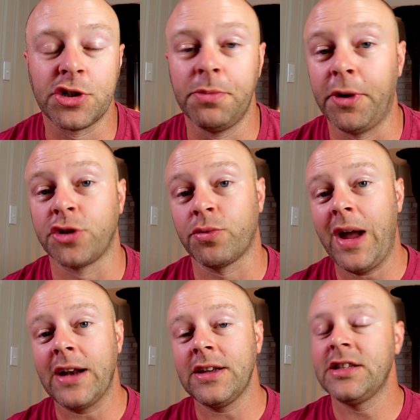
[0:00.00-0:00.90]
to book
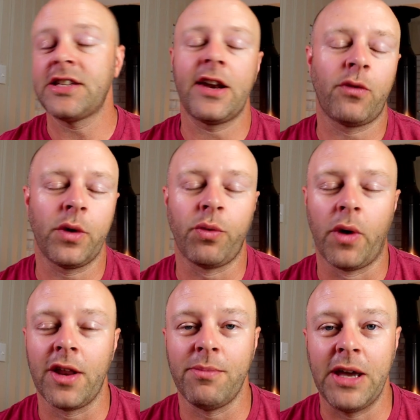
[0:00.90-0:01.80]
direct instead of with
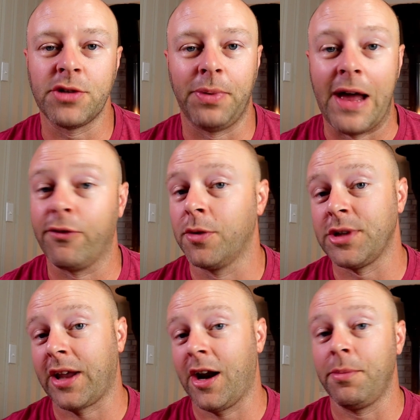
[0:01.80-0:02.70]
one of the major platforms
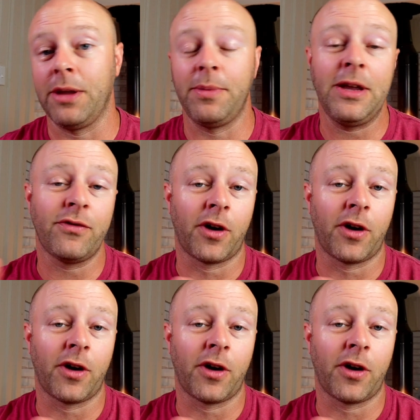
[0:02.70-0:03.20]
like Airbnb,